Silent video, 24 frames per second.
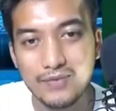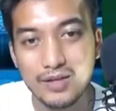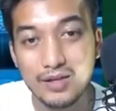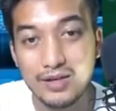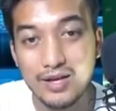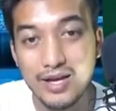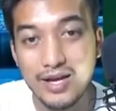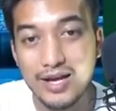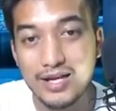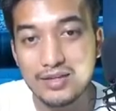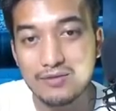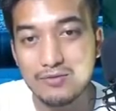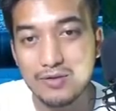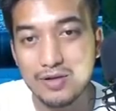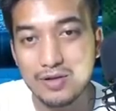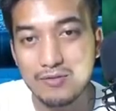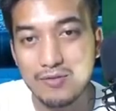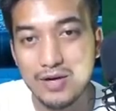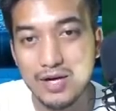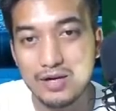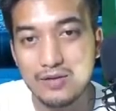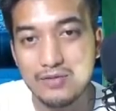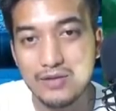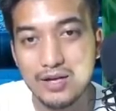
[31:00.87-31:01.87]
yeah, three
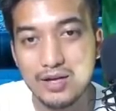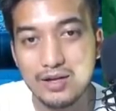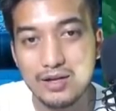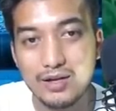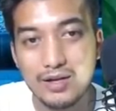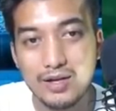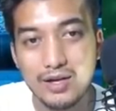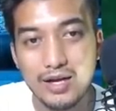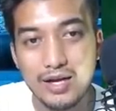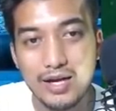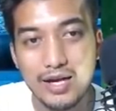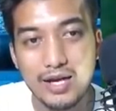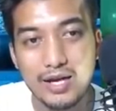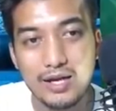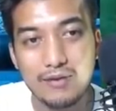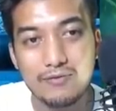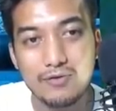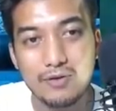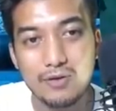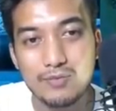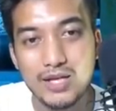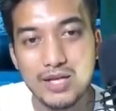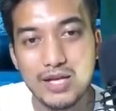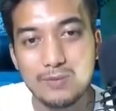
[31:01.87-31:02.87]
right over there and
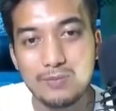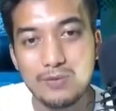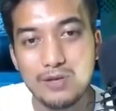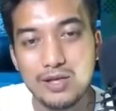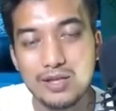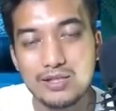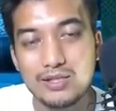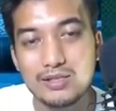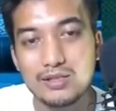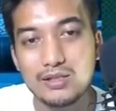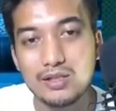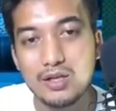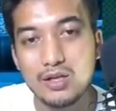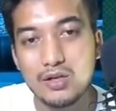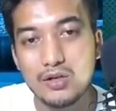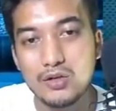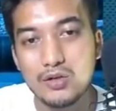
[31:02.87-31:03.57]
from that place